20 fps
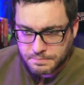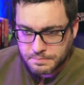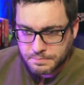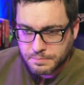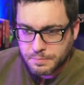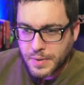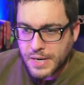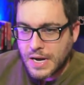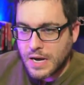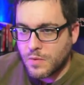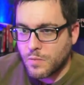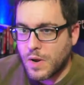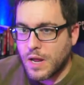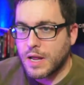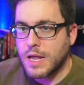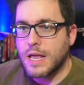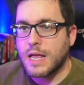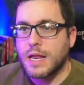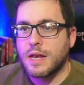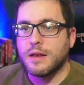but anyway,
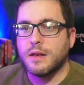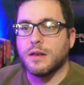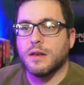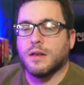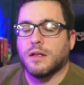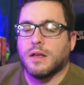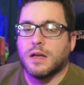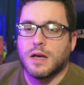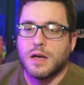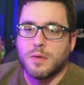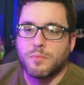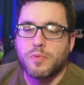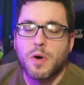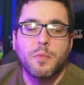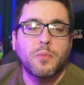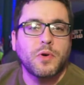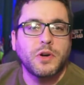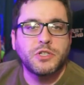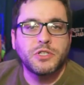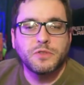in uh,
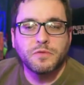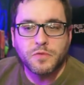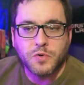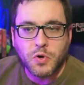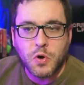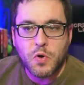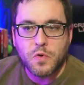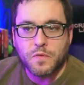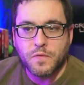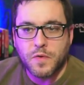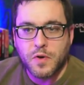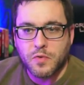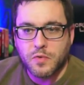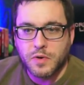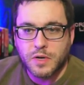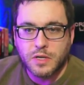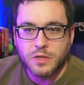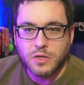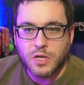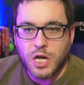preparation for Code
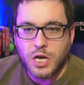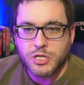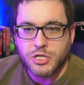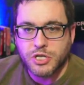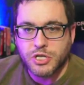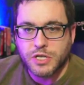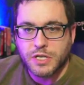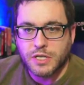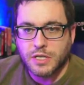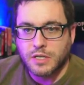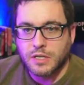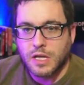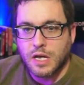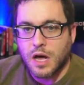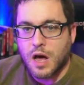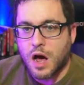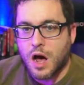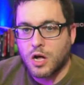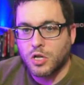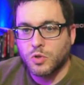Fairy launching the
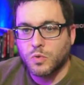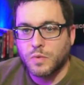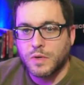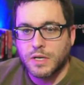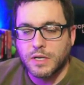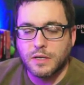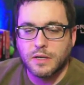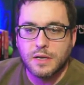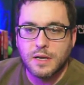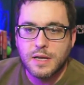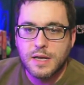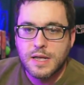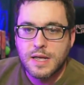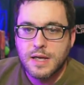Halloween